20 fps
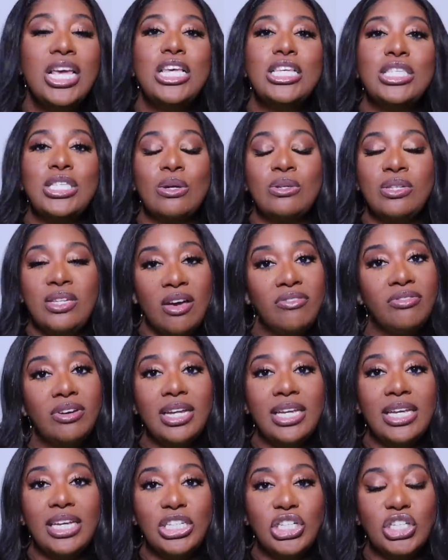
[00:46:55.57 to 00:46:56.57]
So
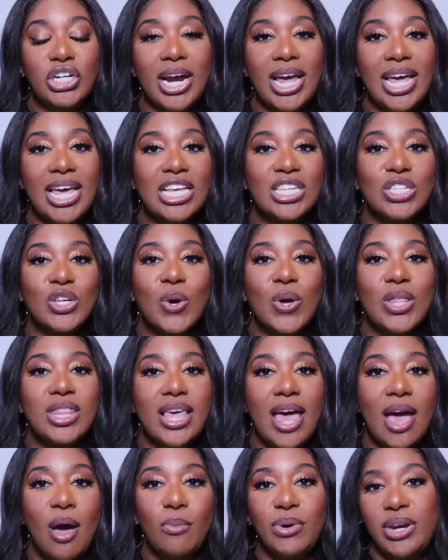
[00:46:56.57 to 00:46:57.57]
definitely get your hands on
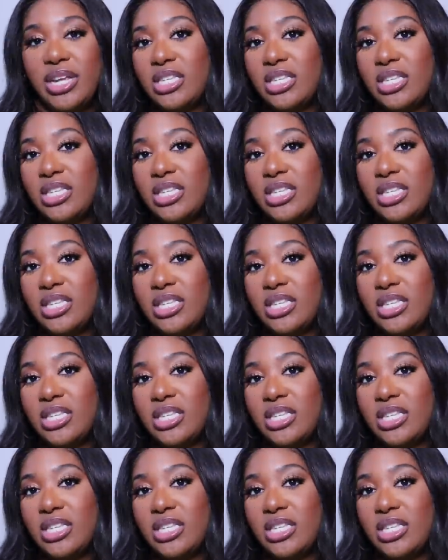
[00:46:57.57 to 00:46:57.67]
that one.